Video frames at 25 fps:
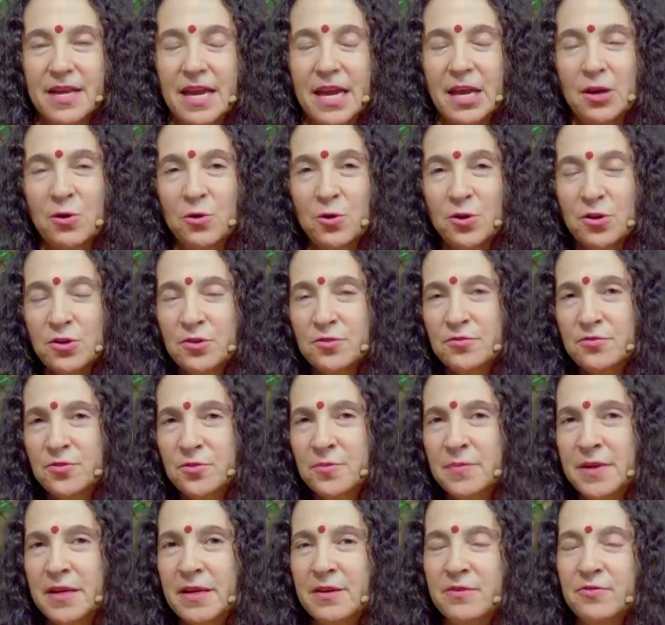In order for
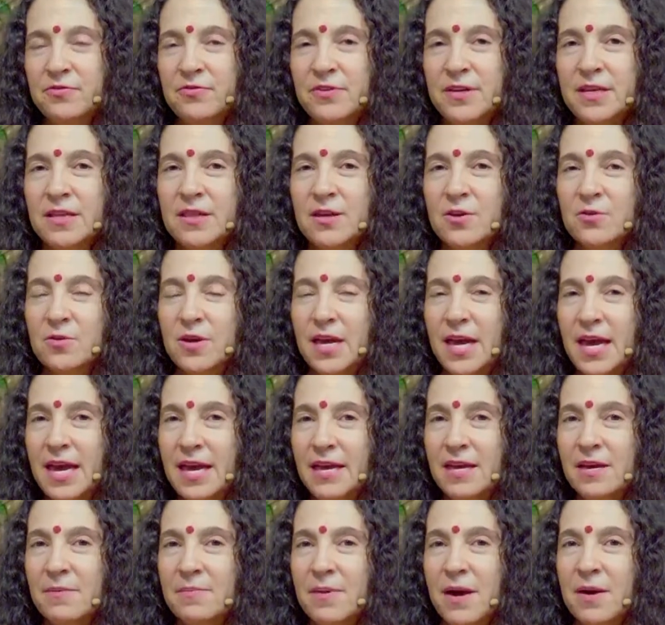me to feel
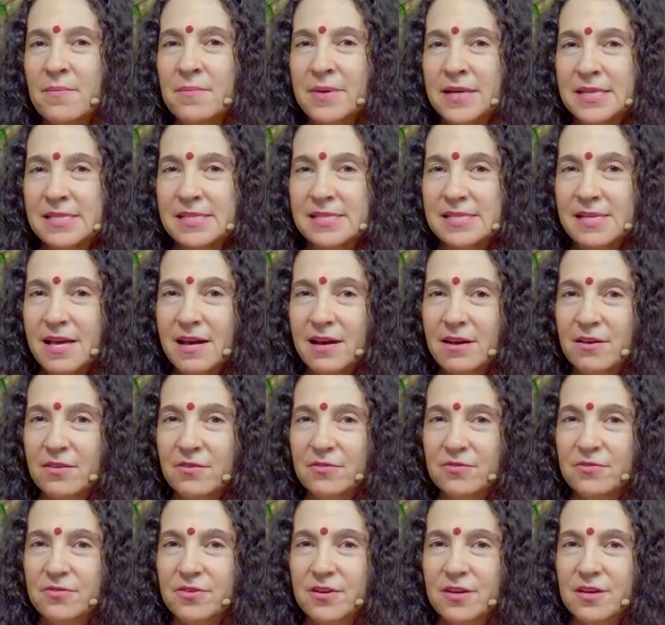okay about
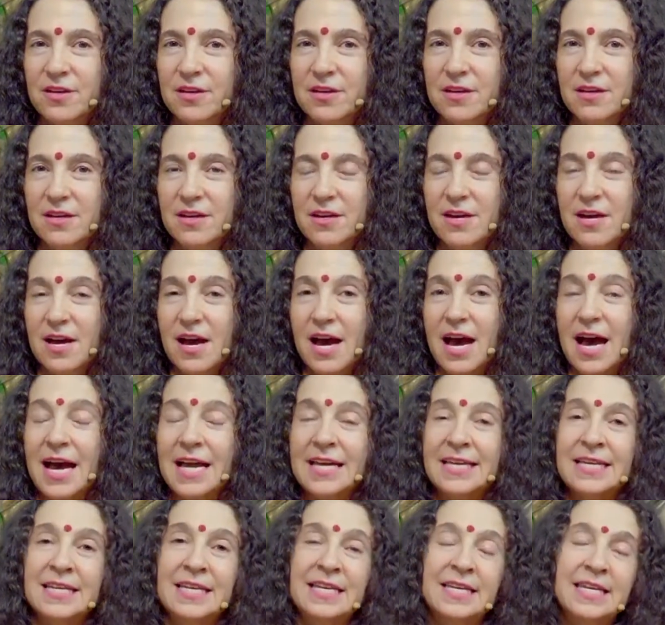myself,
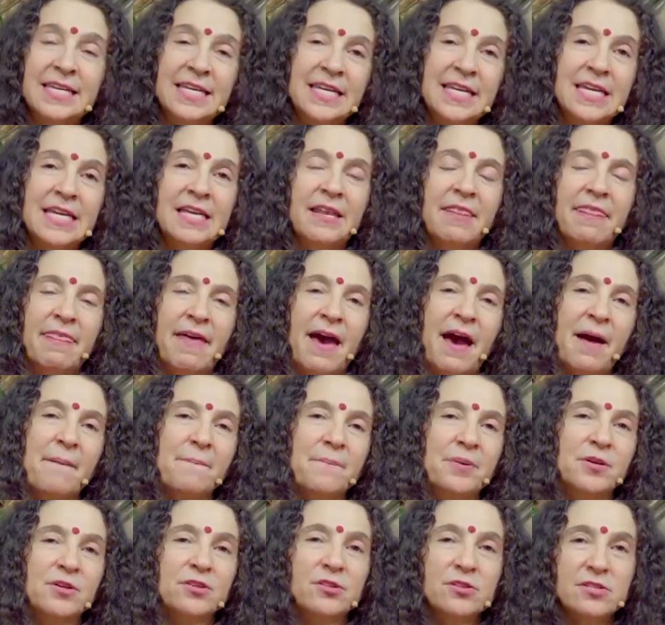I need that
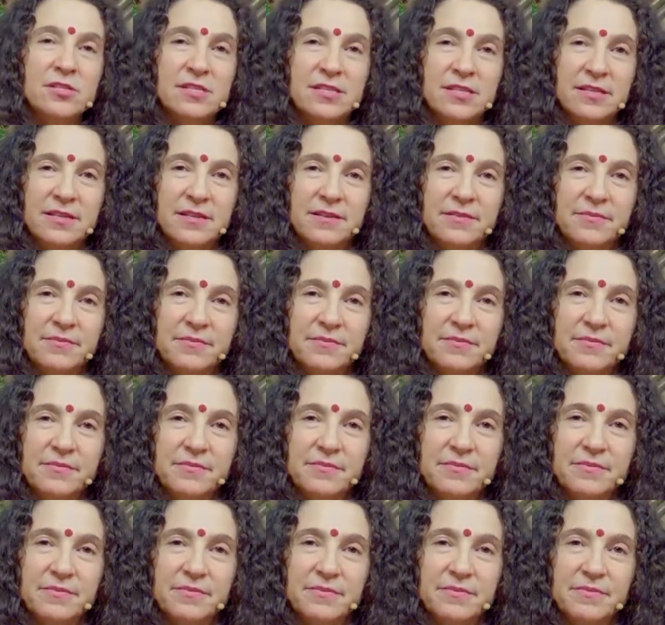person
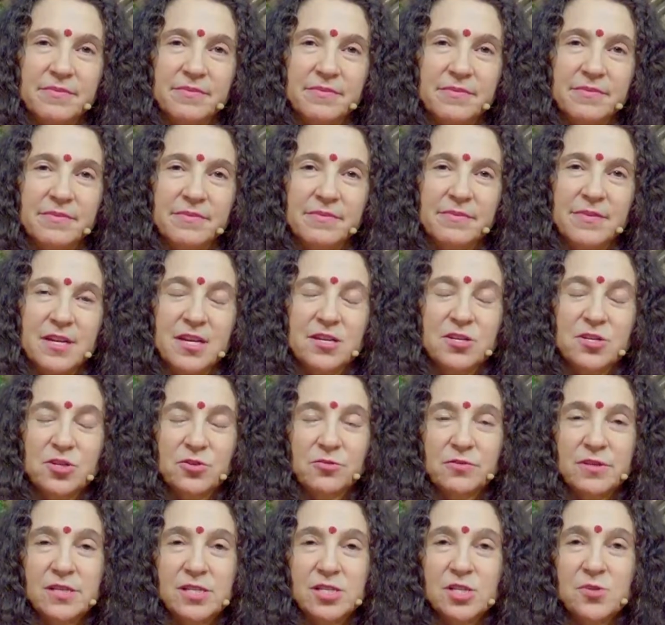to
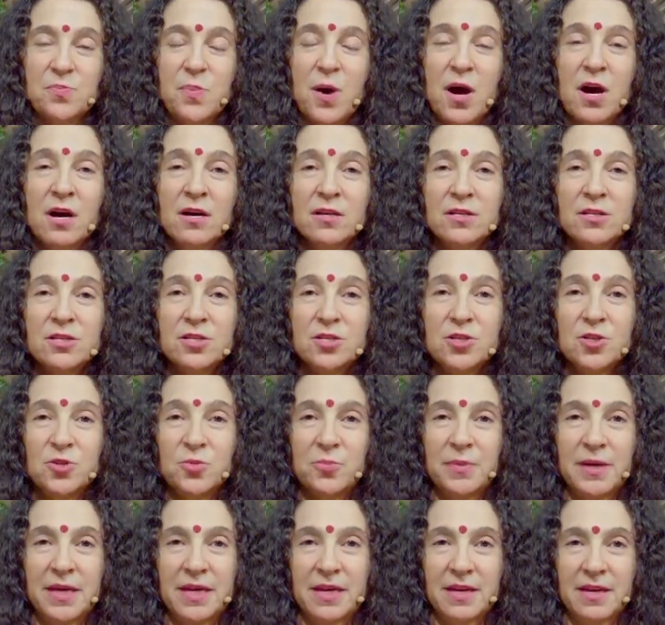respond to
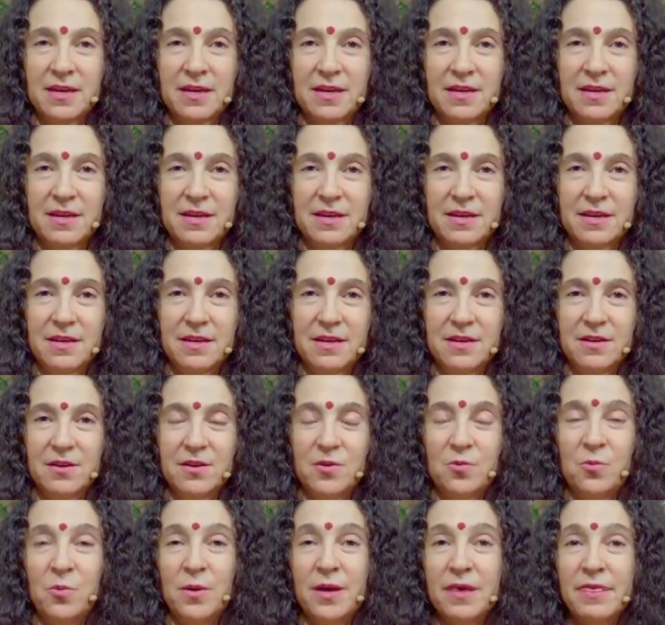me
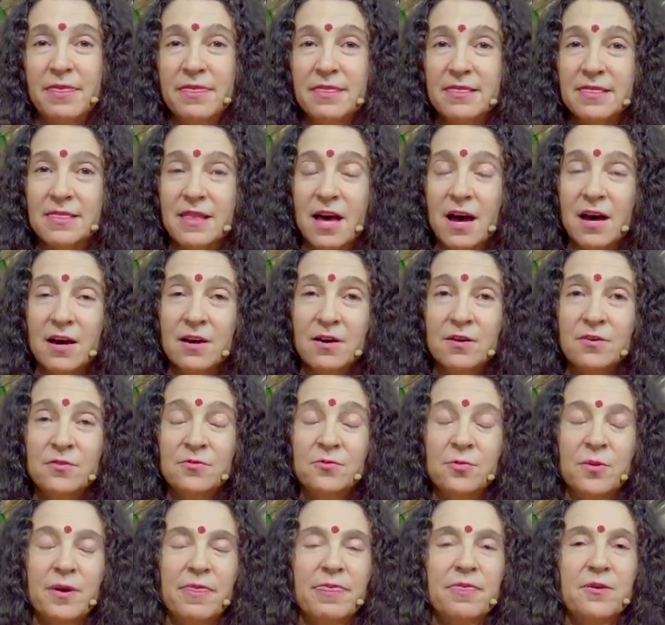with
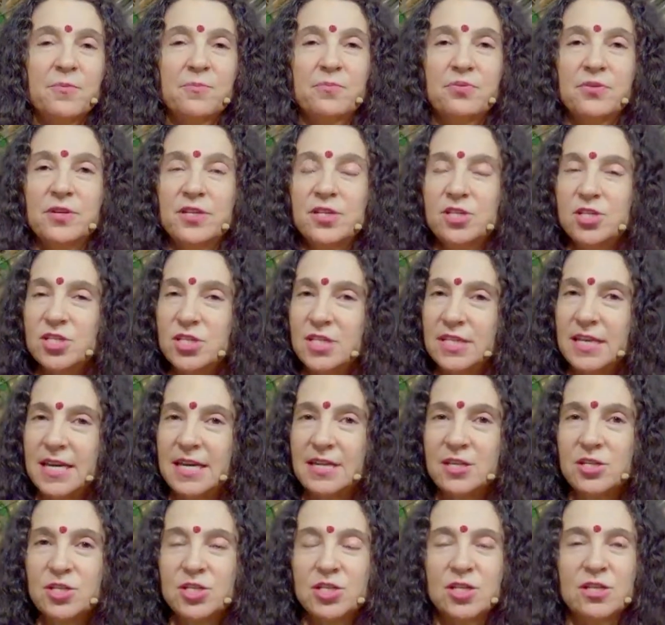love, with
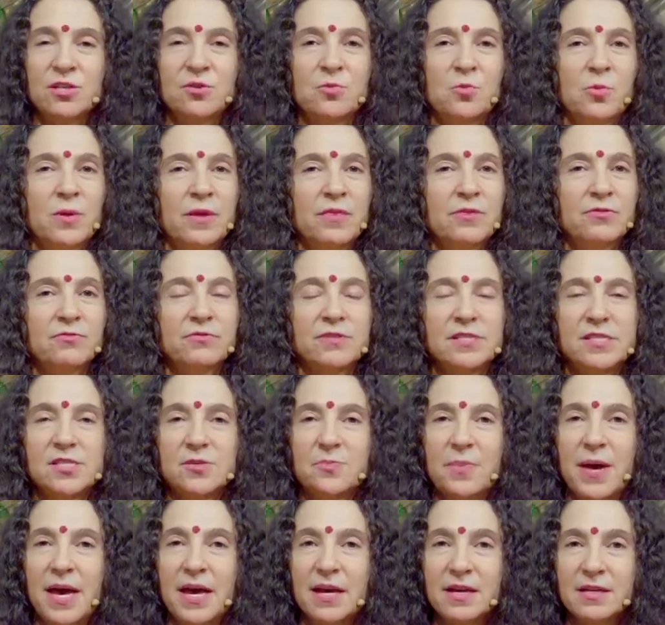appreciation, with
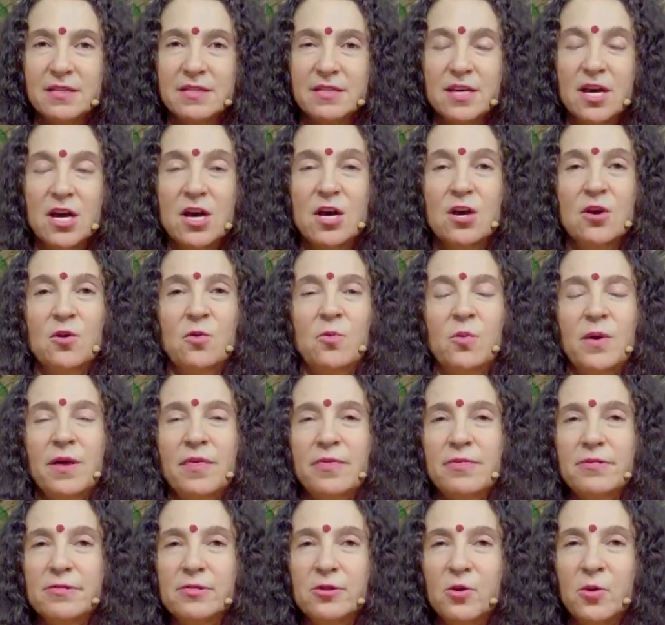respect,
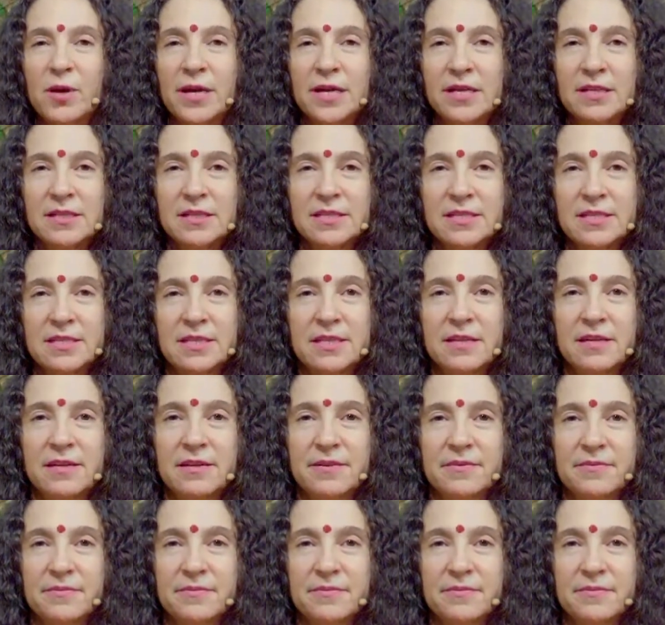with loyalty.